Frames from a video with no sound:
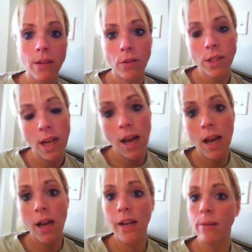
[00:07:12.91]
several
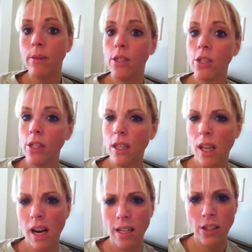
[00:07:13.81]
times, and just a lot.